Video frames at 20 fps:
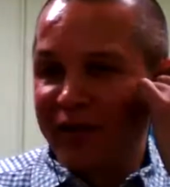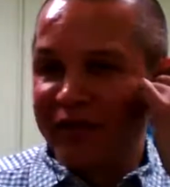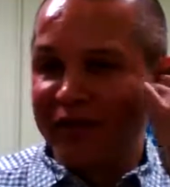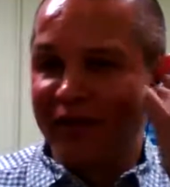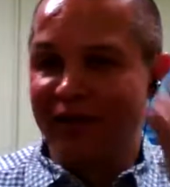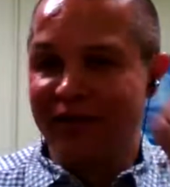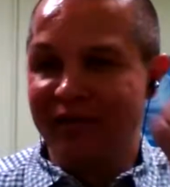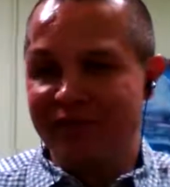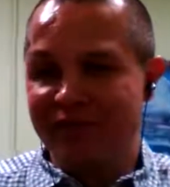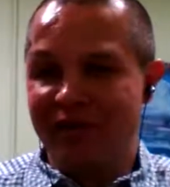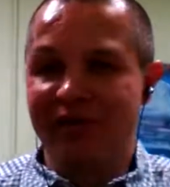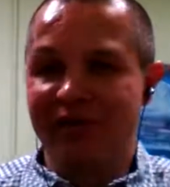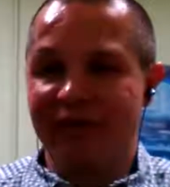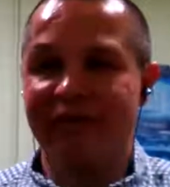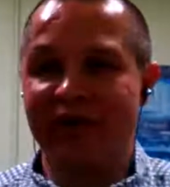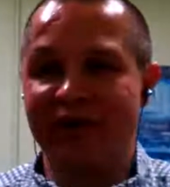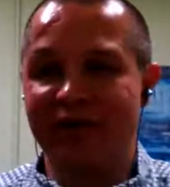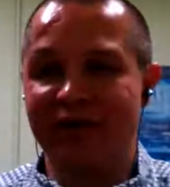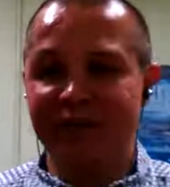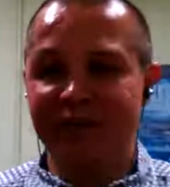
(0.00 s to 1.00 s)
I
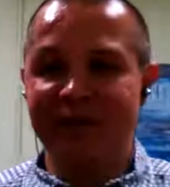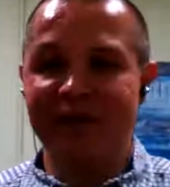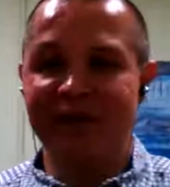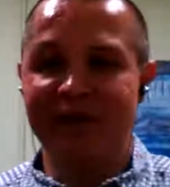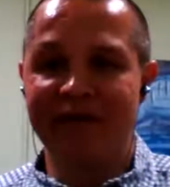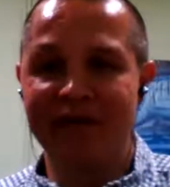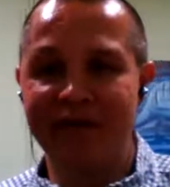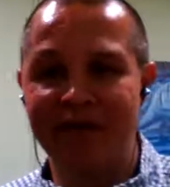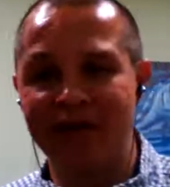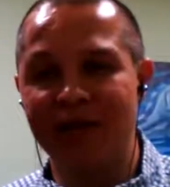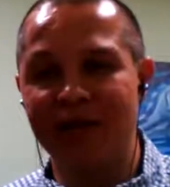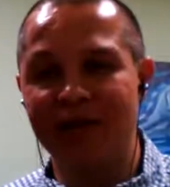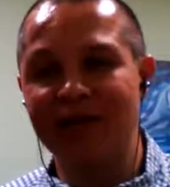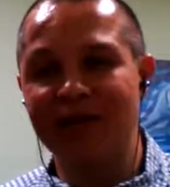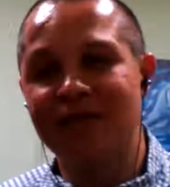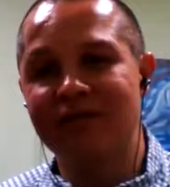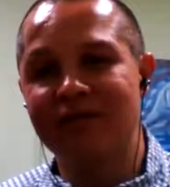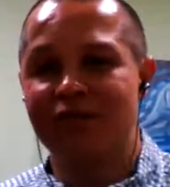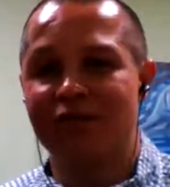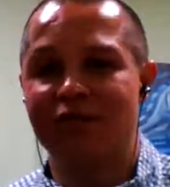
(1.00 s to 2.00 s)
found it very
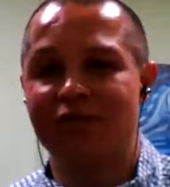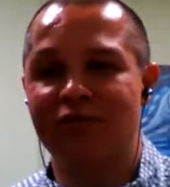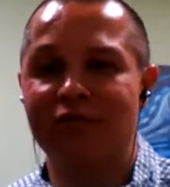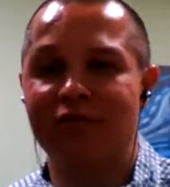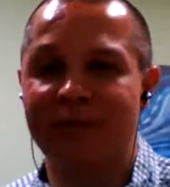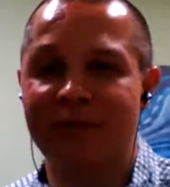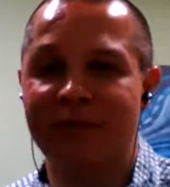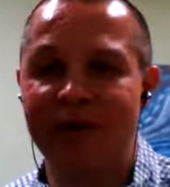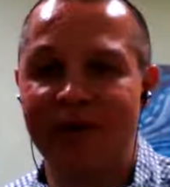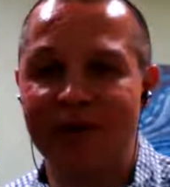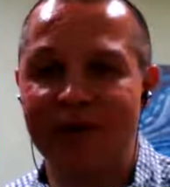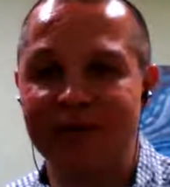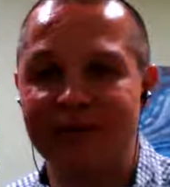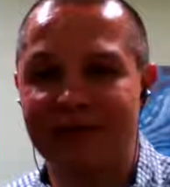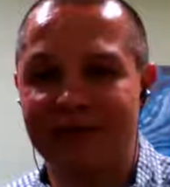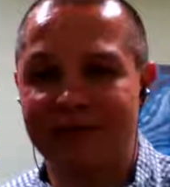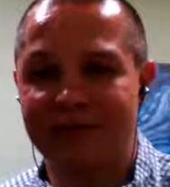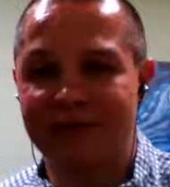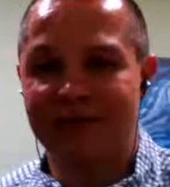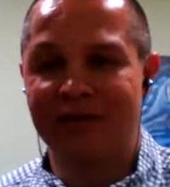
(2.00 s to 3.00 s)
easy to do the
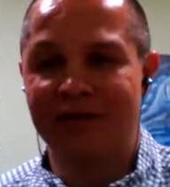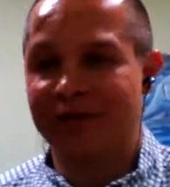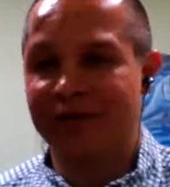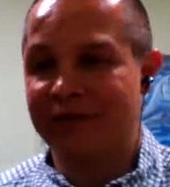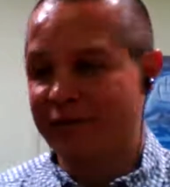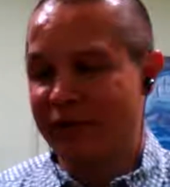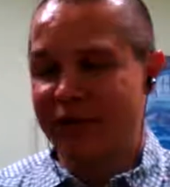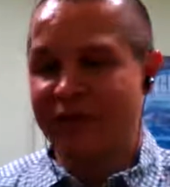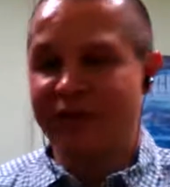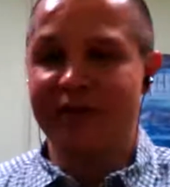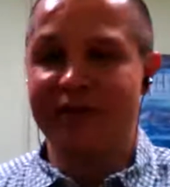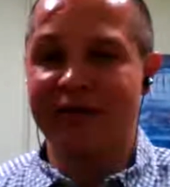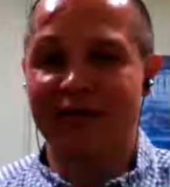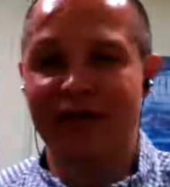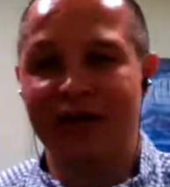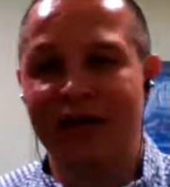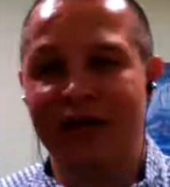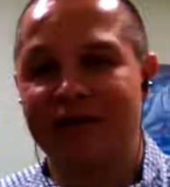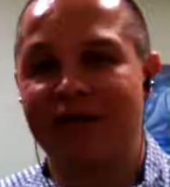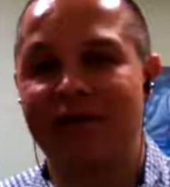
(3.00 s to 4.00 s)
buys. It's like right
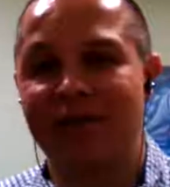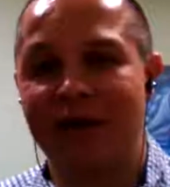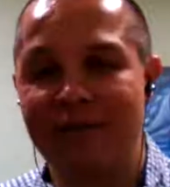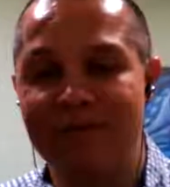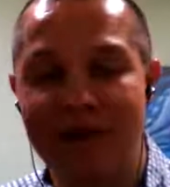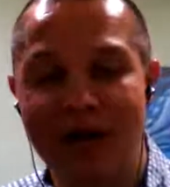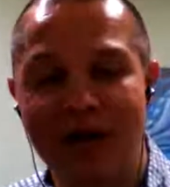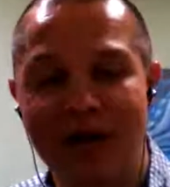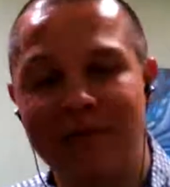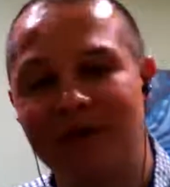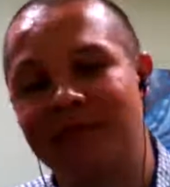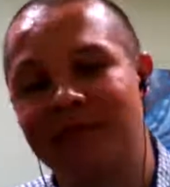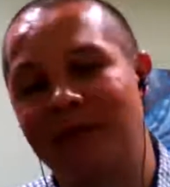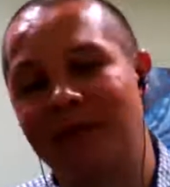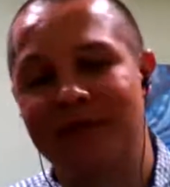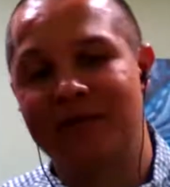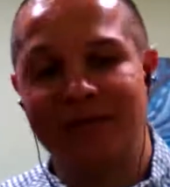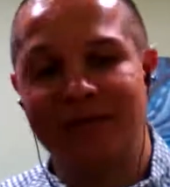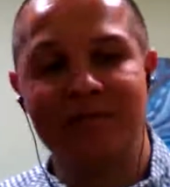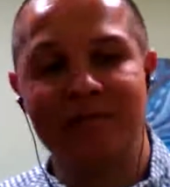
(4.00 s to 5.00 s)
there. And then I tell my mom,
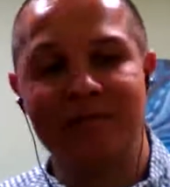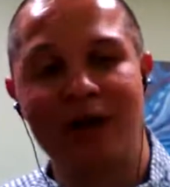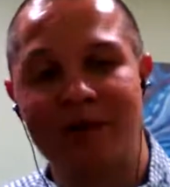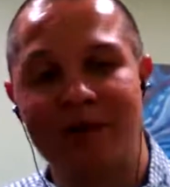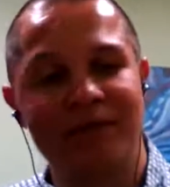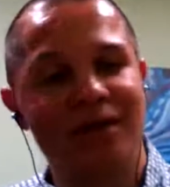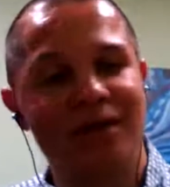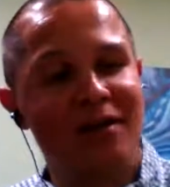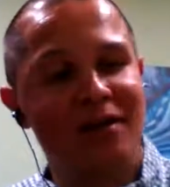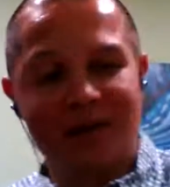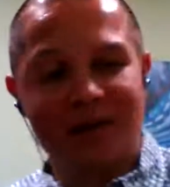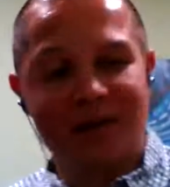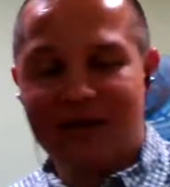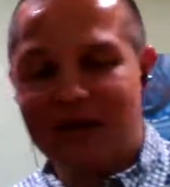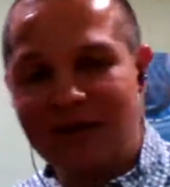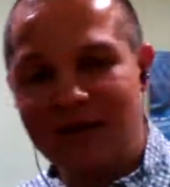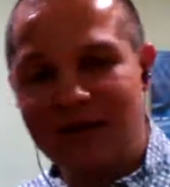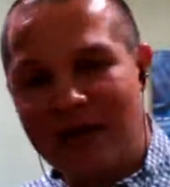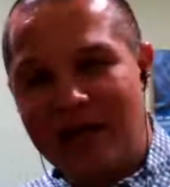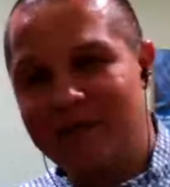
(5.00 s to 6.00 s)
I'm saying, Mom,
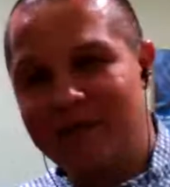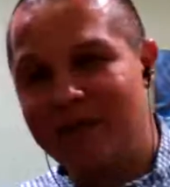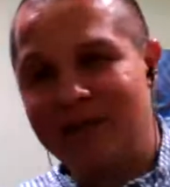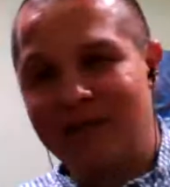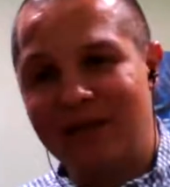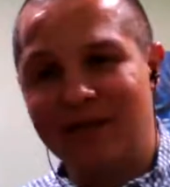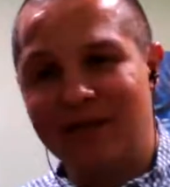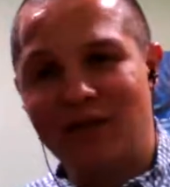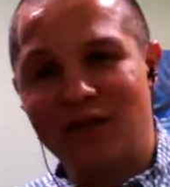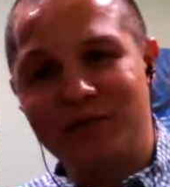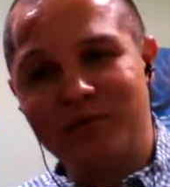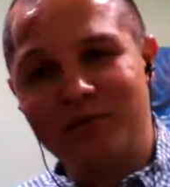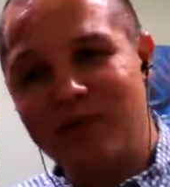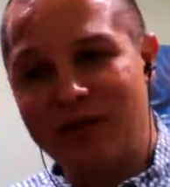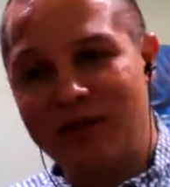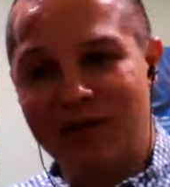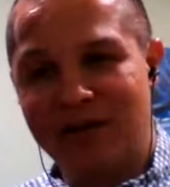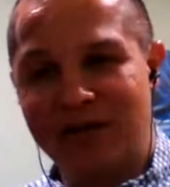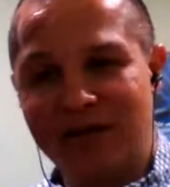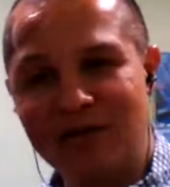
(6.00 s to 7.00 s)
Amazon knows
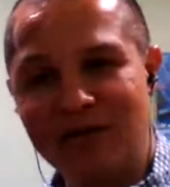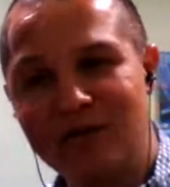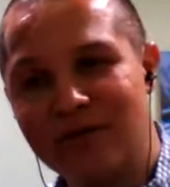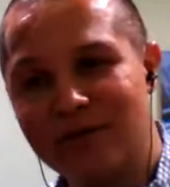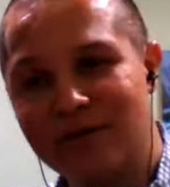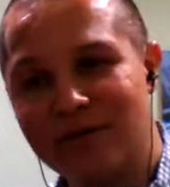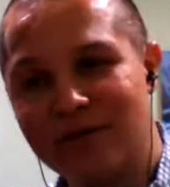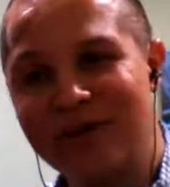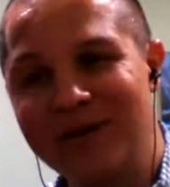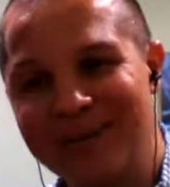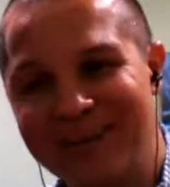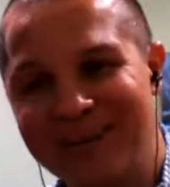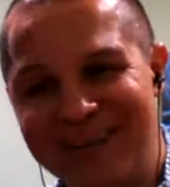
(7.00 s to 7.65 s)
me better than you do.